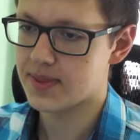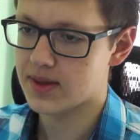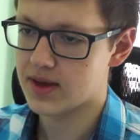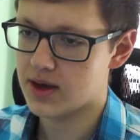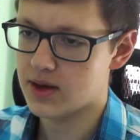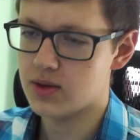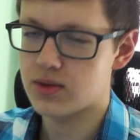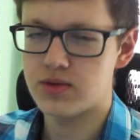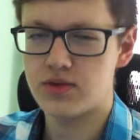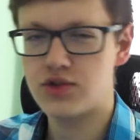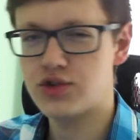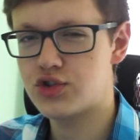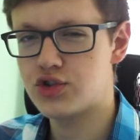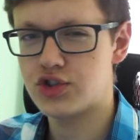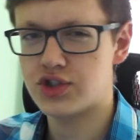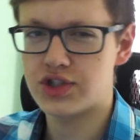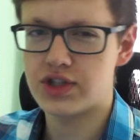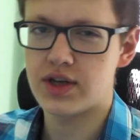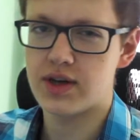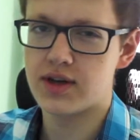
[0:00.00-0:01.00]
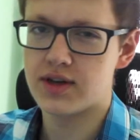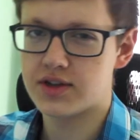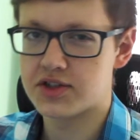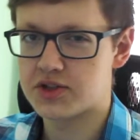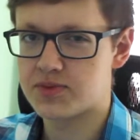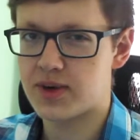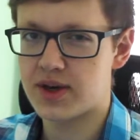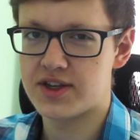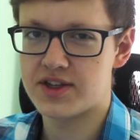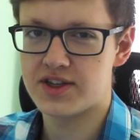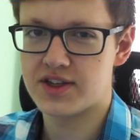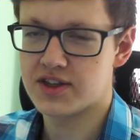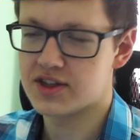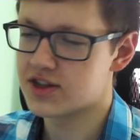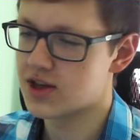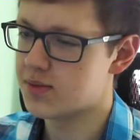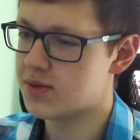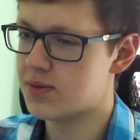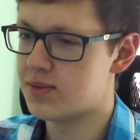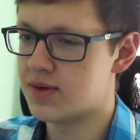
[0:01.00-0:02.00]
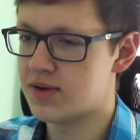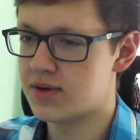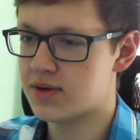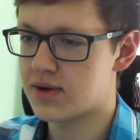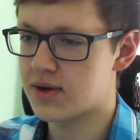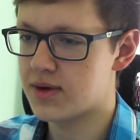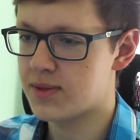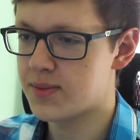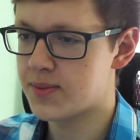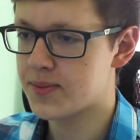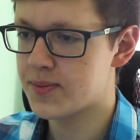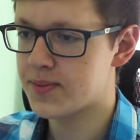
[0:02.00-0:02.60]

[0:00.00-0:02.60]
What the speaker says: Okay, just to spice things up a bit, okay?